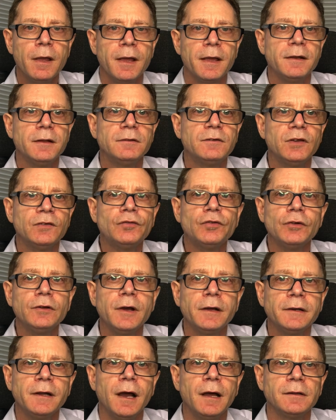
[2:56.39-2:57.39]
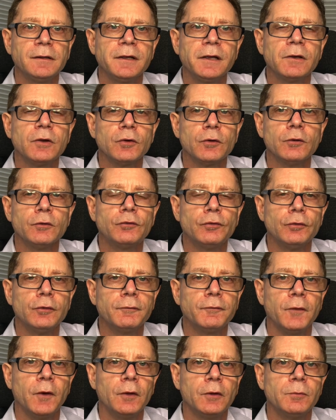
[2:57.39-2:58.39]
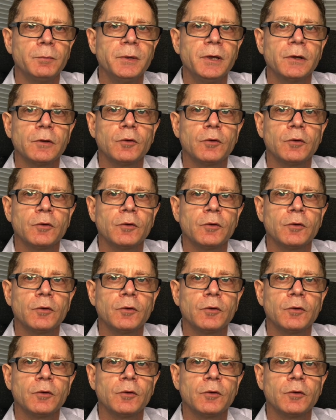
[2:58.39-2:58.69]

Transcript: In addition, I'd highly encourage you to follow me